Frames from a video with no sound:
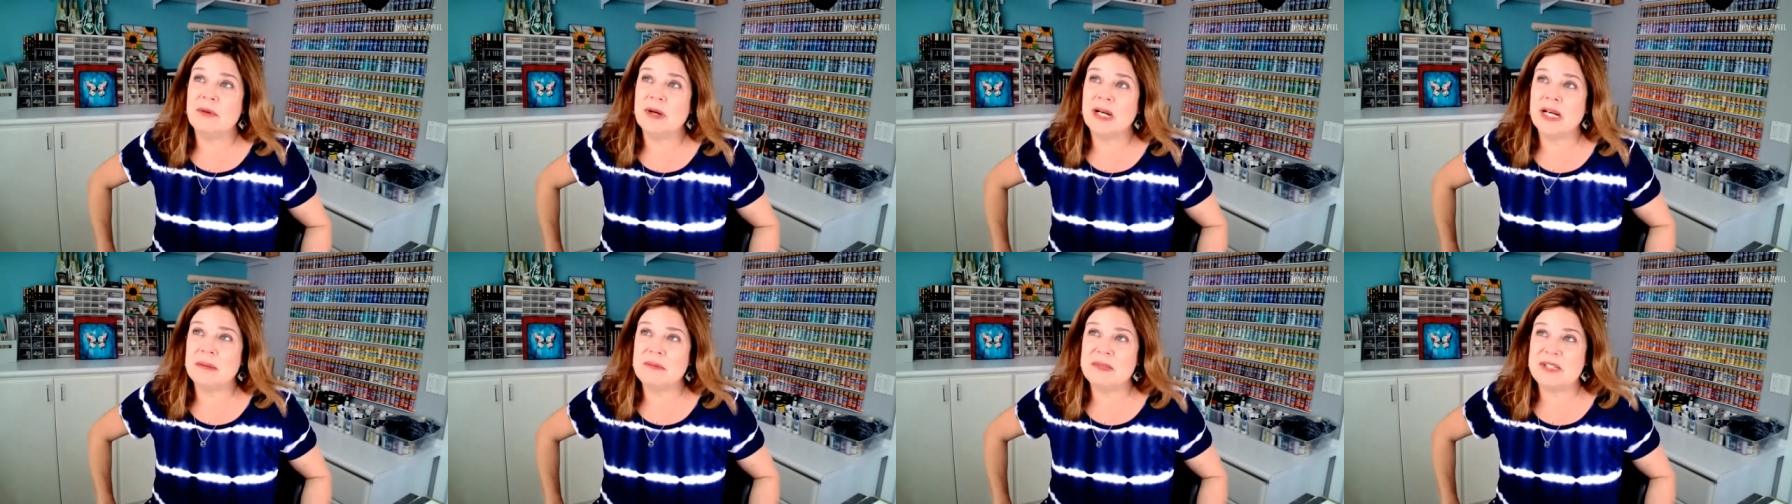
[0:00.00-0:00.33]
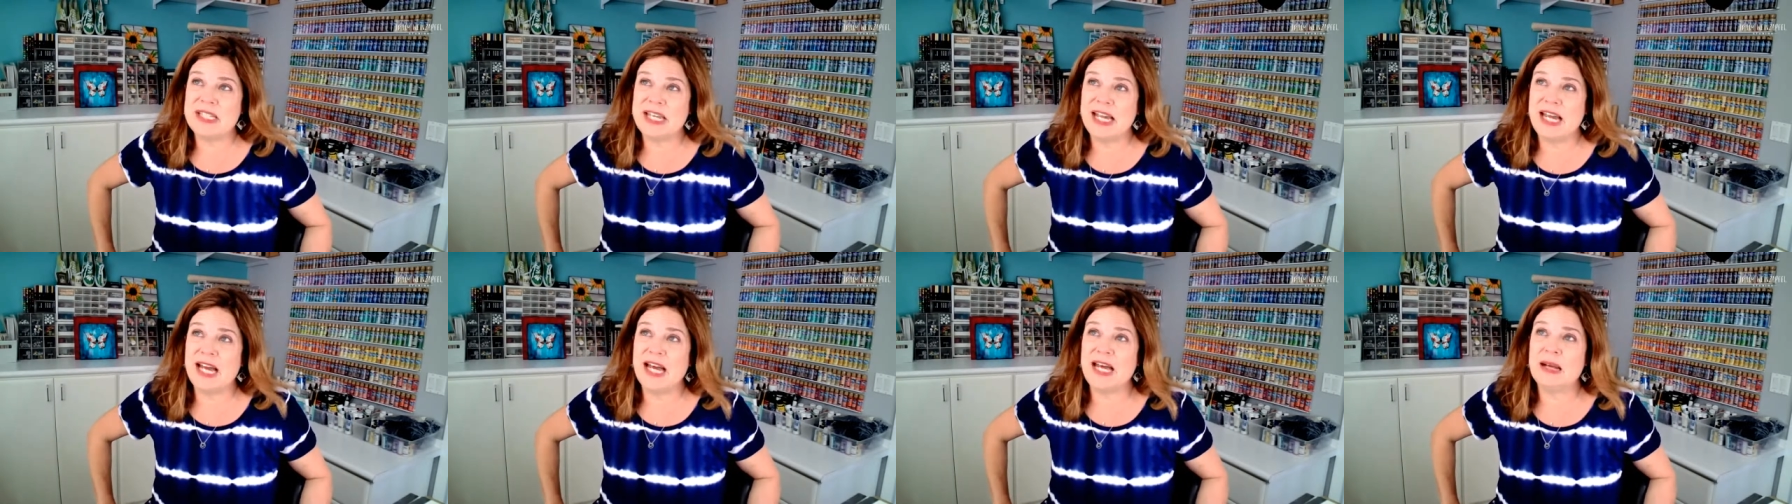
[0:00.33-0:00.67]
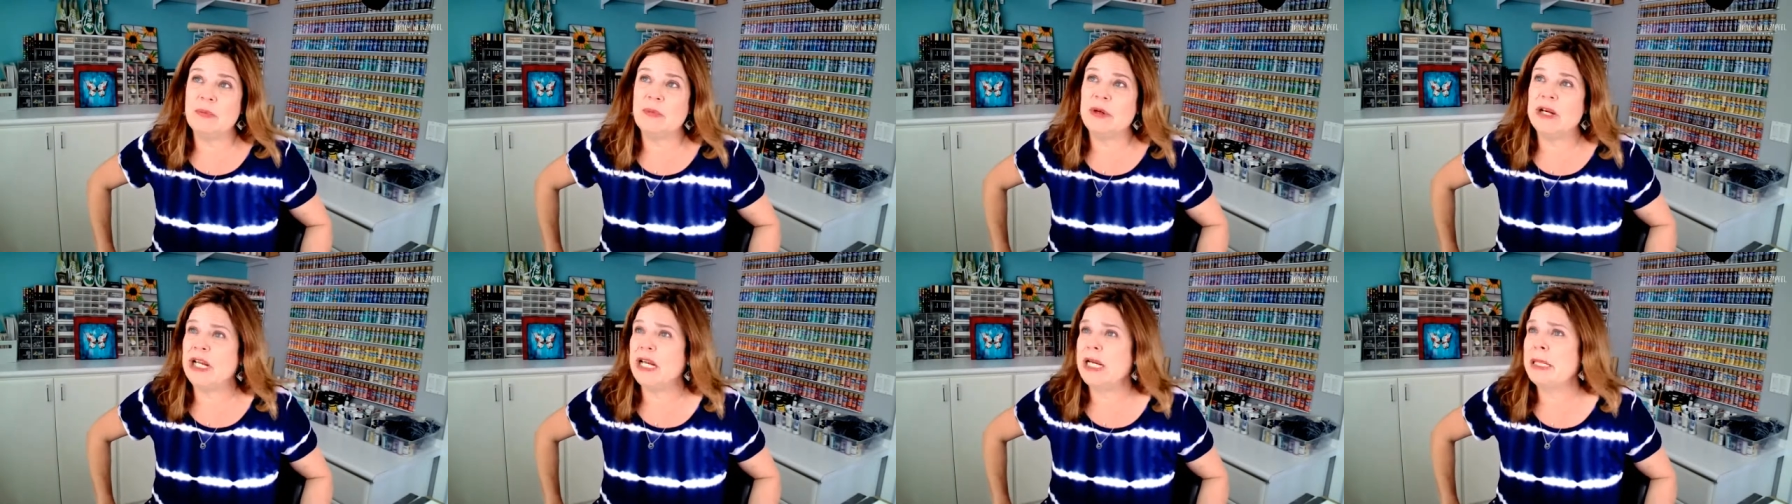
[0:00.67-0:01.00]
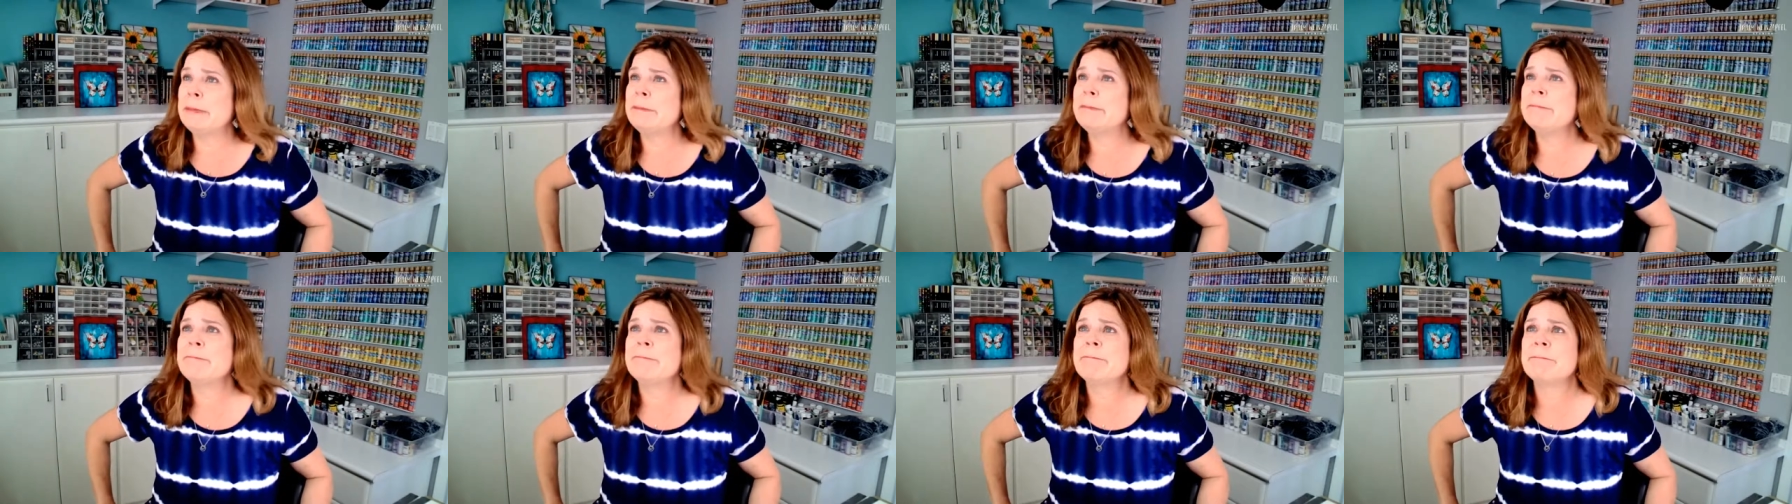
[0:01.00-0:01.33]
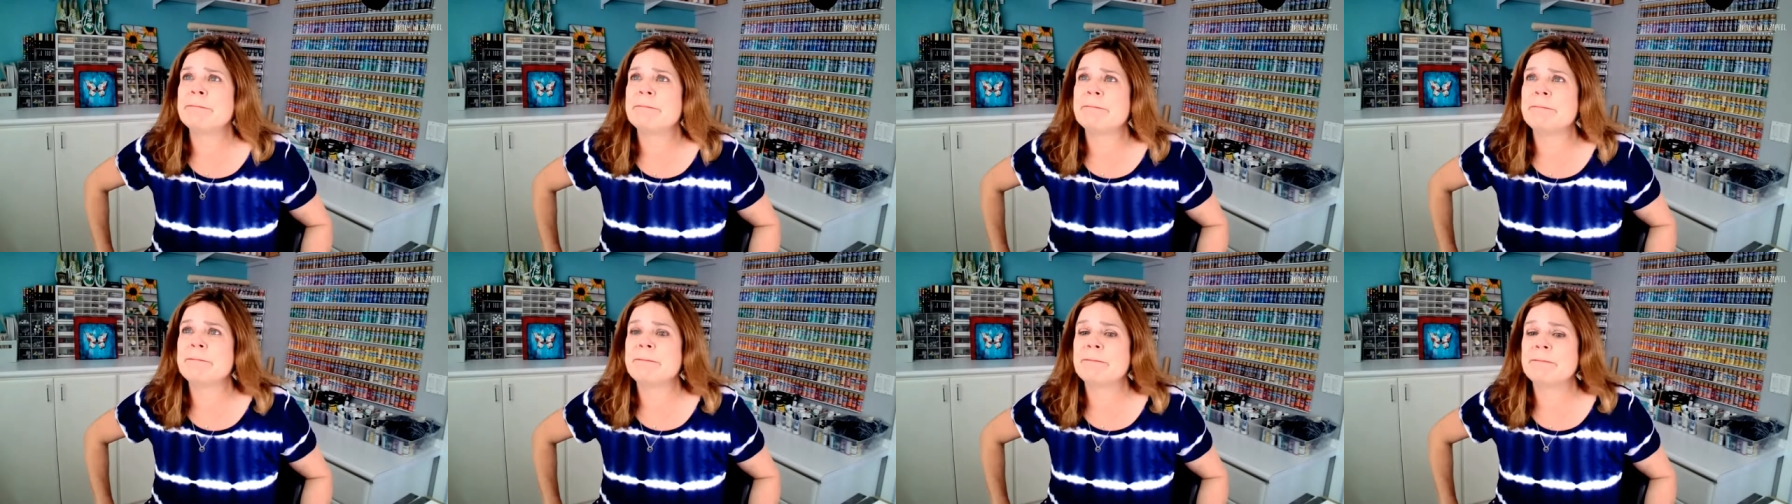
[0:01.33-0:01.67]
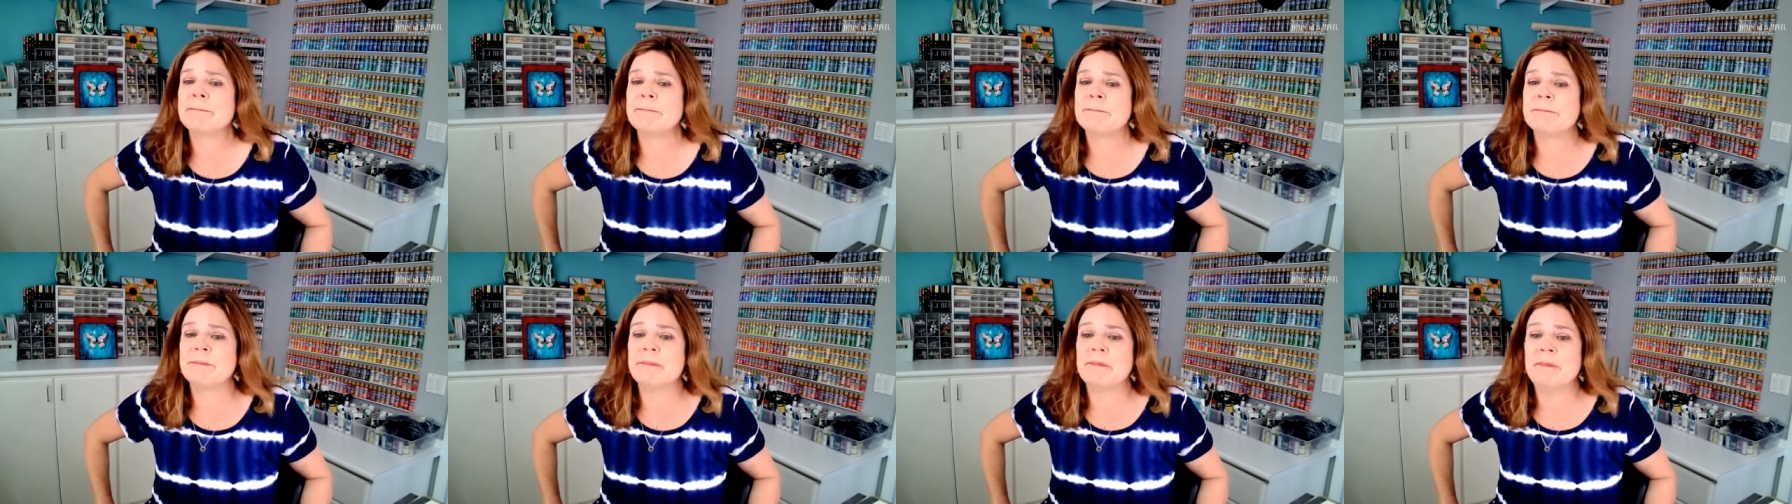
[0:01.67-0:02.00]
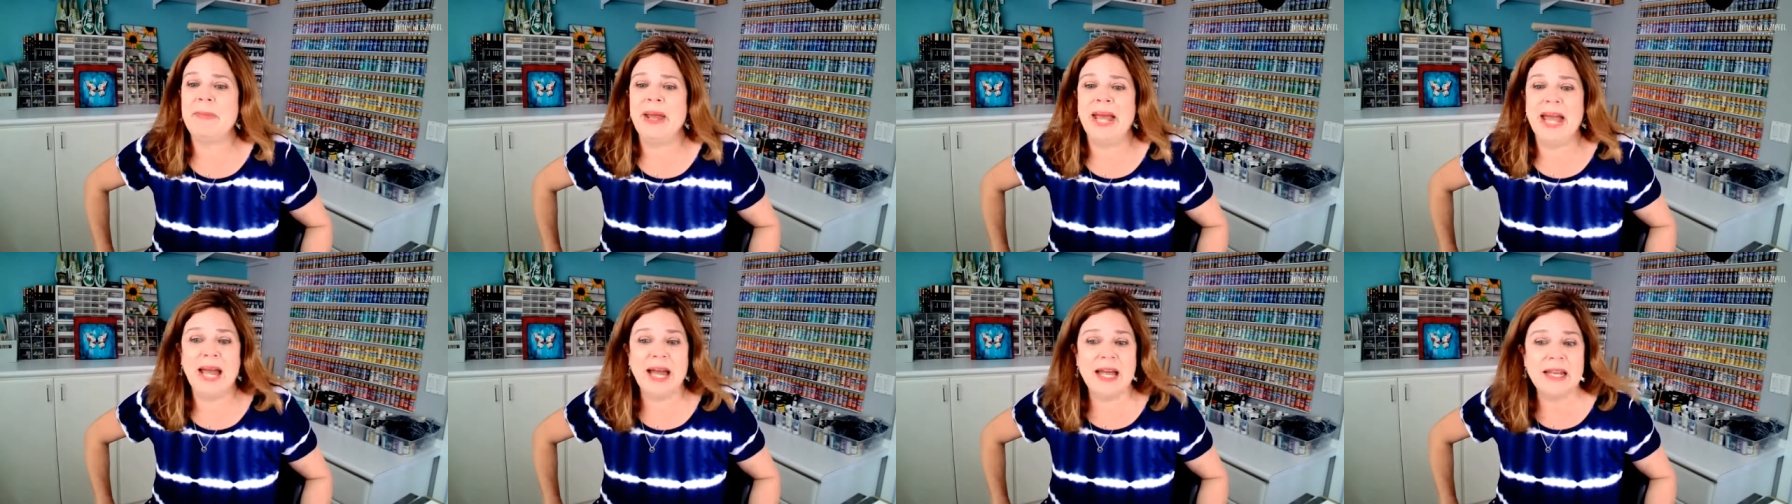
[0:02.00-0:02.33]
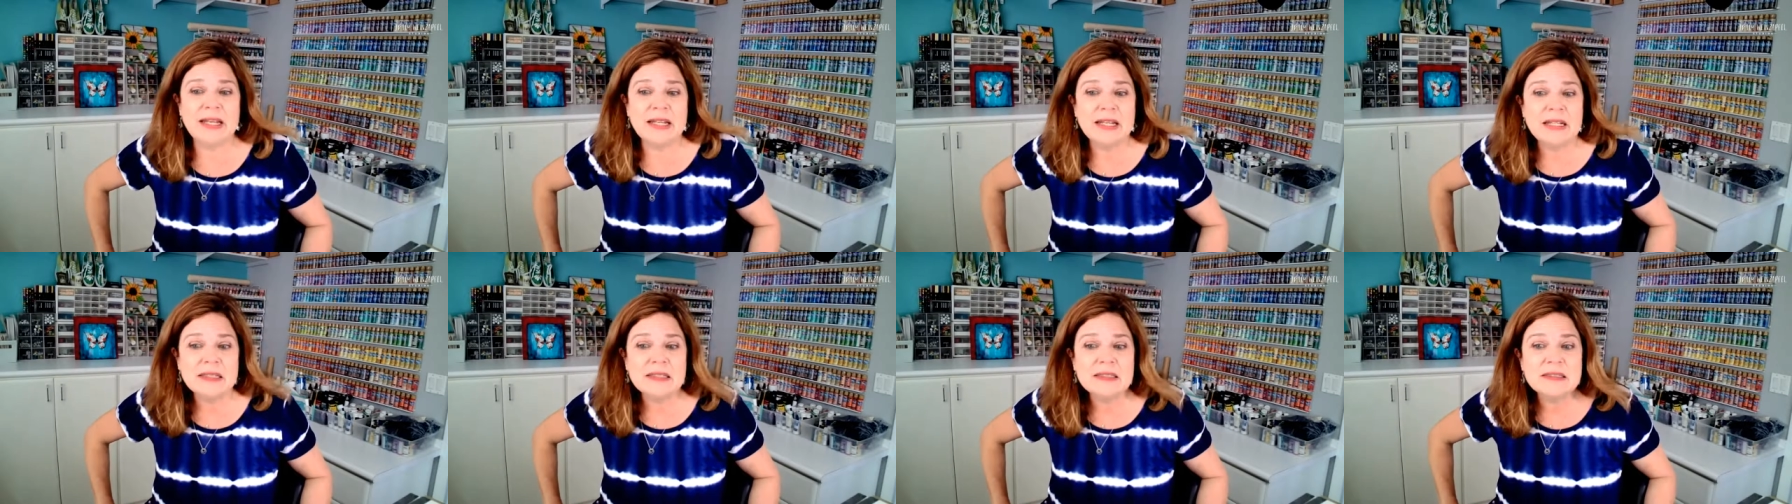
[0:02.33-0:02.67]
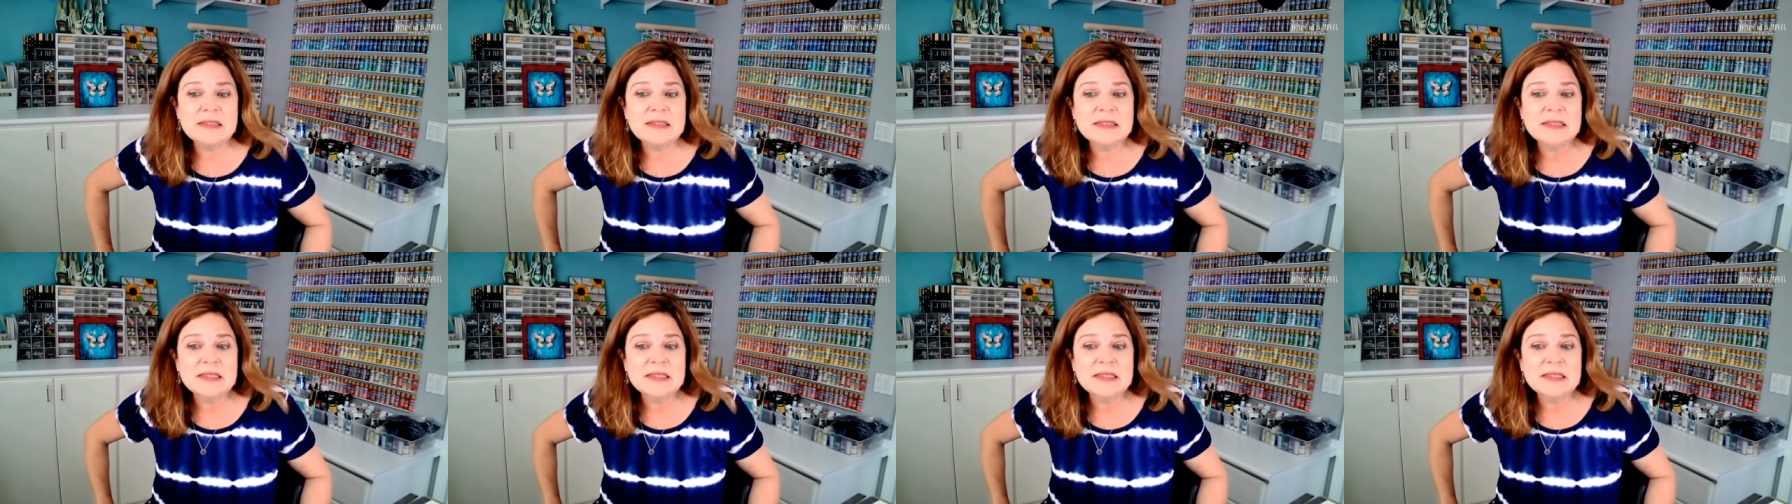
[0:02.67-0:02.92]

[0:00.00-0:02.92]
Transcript: when I'm sad, when I'm mad,